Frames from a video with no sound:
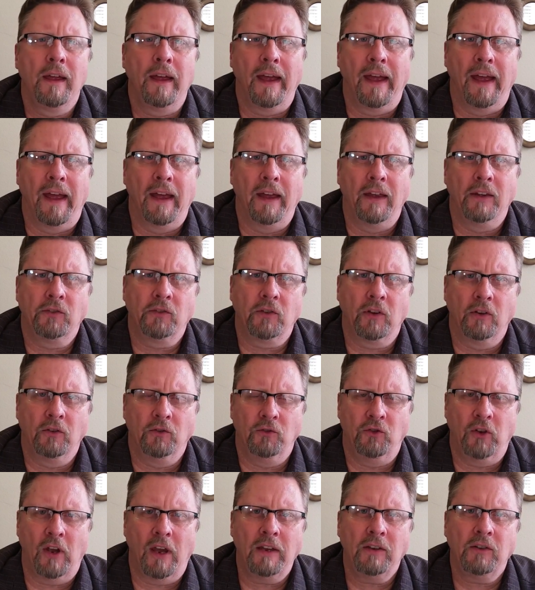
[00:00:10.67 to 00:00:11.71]
as
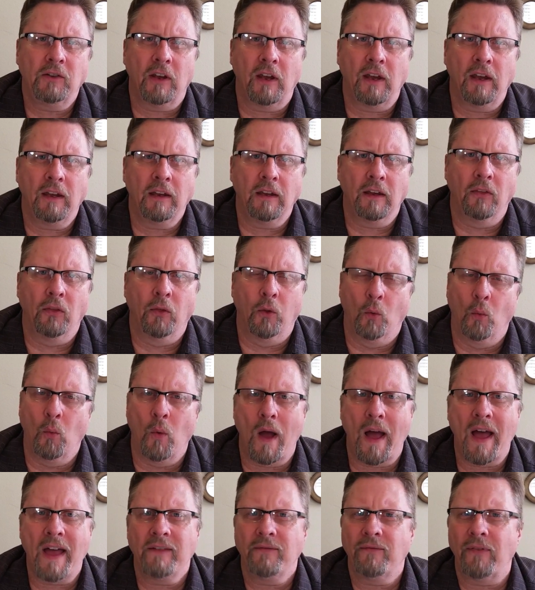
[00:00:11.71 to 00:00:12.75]
JJ the
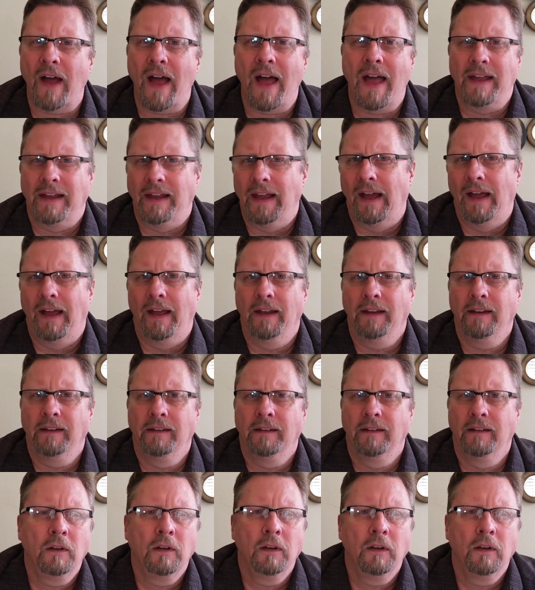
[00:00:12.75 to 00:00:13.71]
Wi-Fi guy.